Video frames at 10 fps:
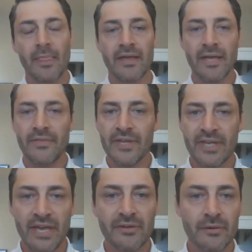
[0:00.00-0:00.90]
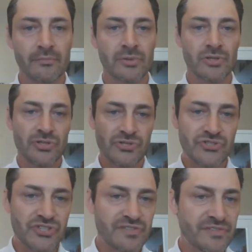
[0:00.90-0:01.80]
In the kingdom,
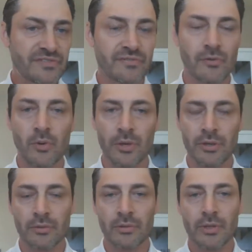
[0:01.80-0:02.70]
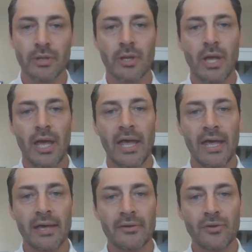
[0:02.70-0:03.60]
Jesus is Lord.
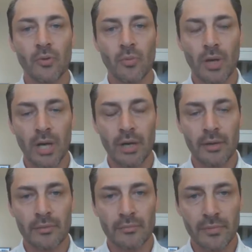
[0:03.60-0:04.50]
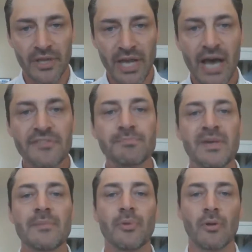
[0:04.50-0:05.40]
And God's
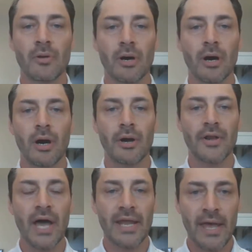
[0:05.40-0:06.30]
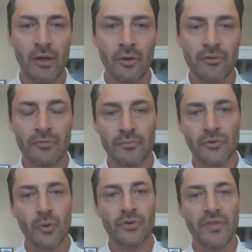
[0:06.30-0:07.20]
people are not held,
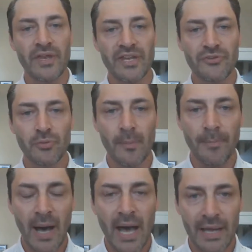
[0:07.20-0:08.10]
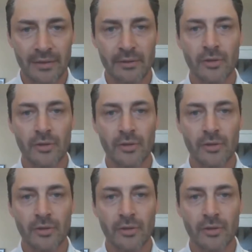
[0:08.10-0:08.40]
nor do they need to abide